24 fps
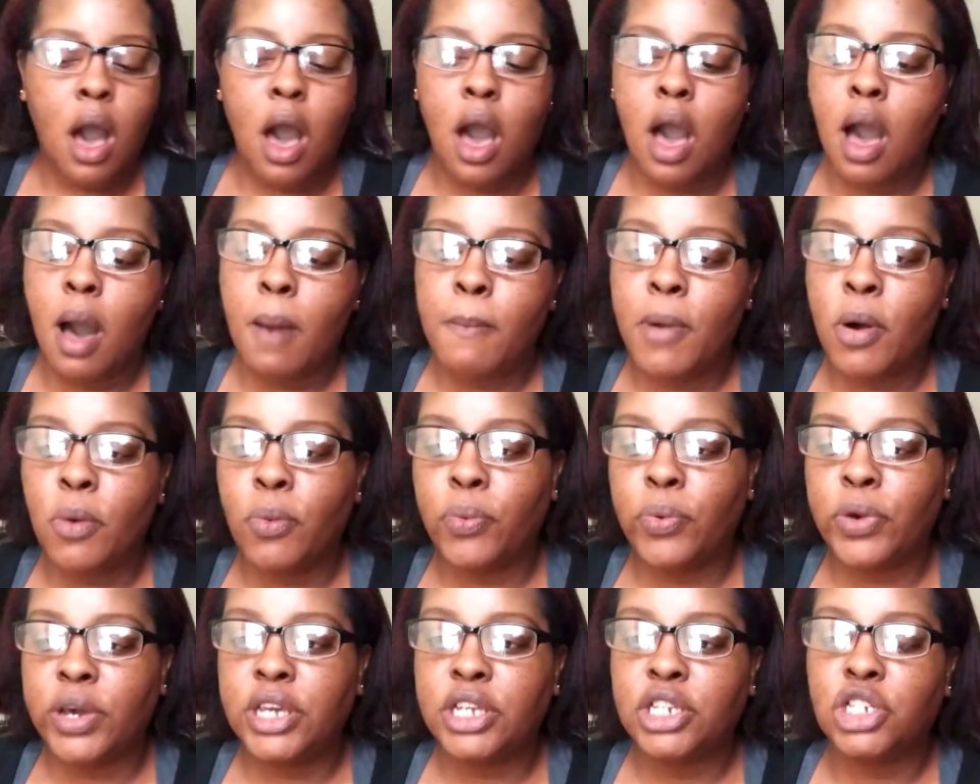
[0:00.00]
Um,
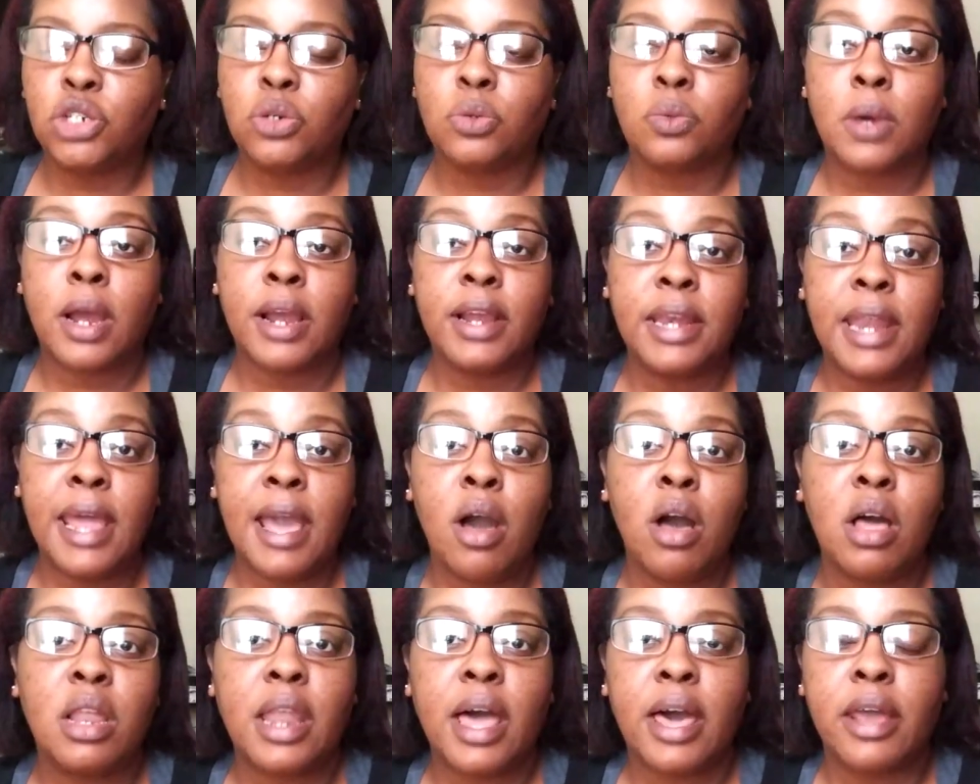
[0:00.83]
which right
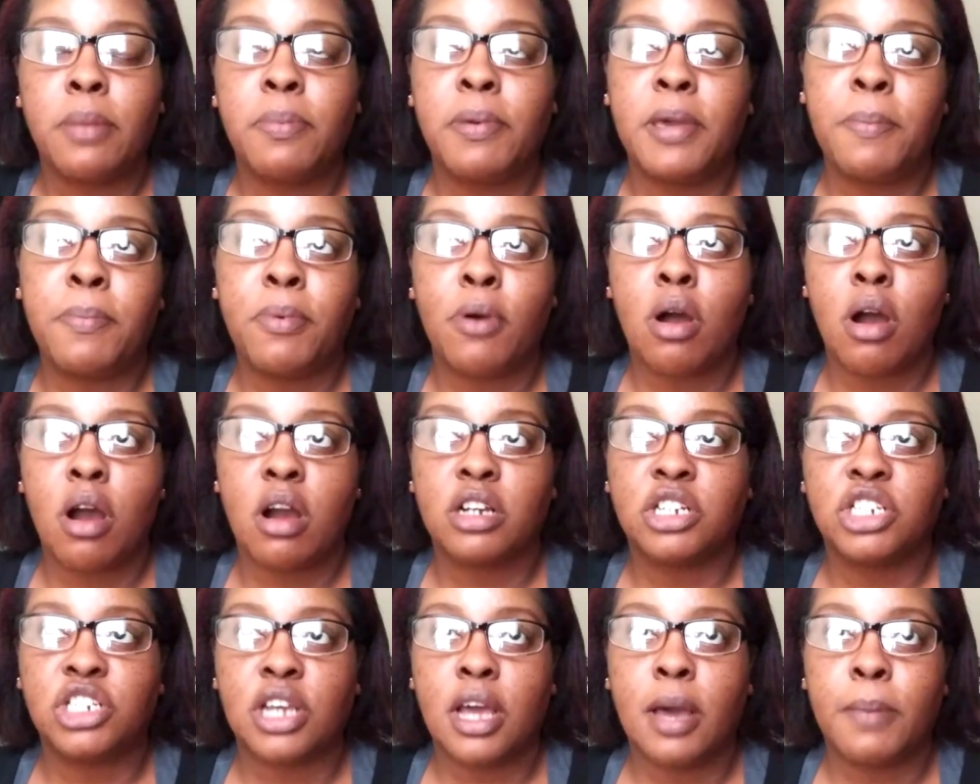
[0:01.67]
now a lot of people
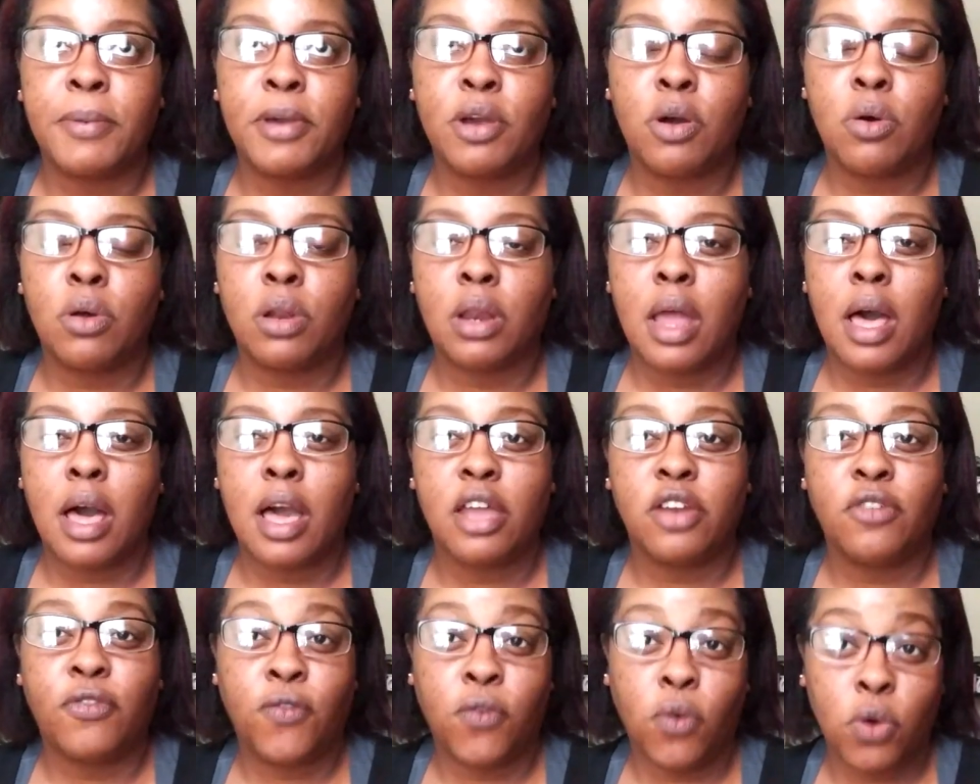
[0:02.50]
are shopping
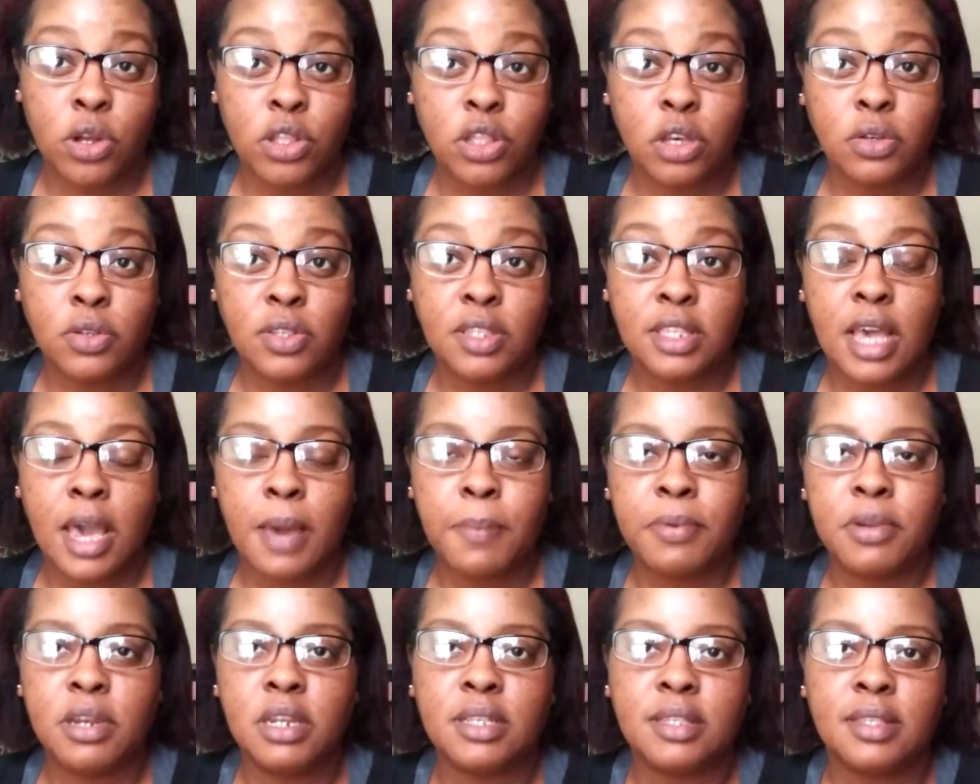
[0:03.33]
online for those
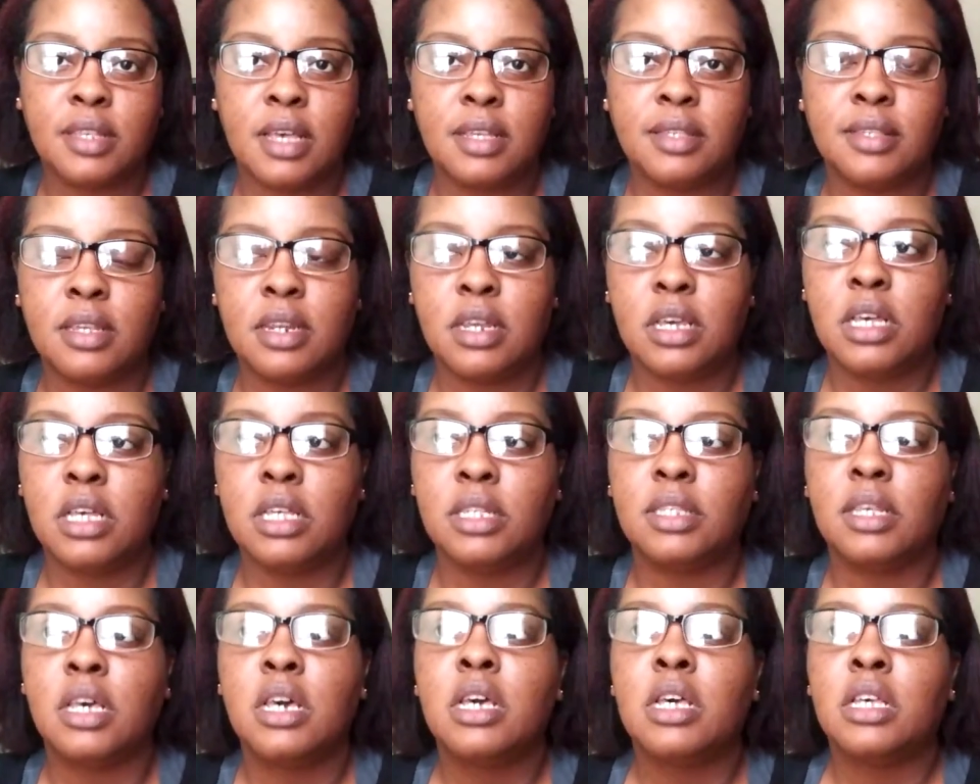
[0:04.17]
type of necessities.